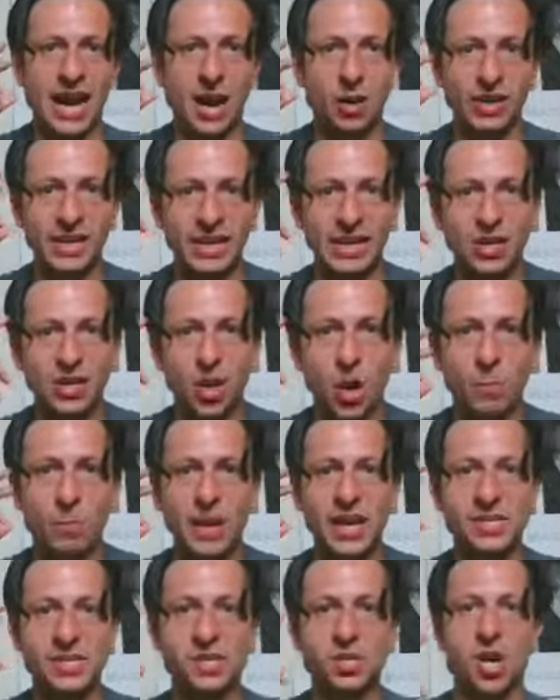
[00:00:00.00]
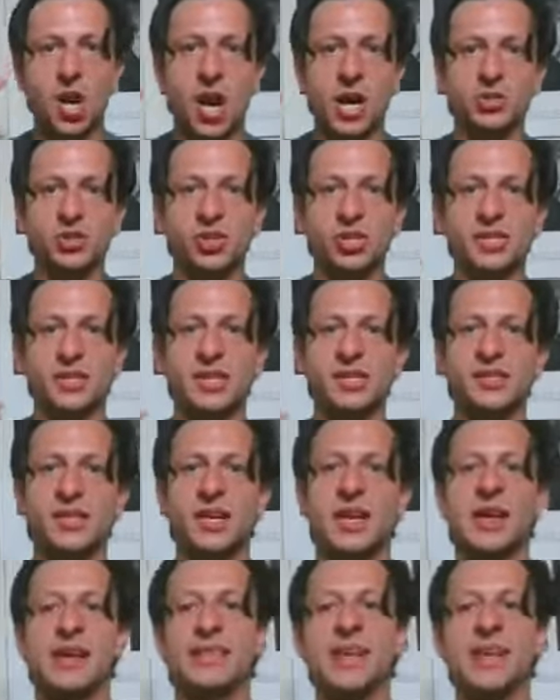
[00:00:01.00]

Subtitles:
our ego-based consciousness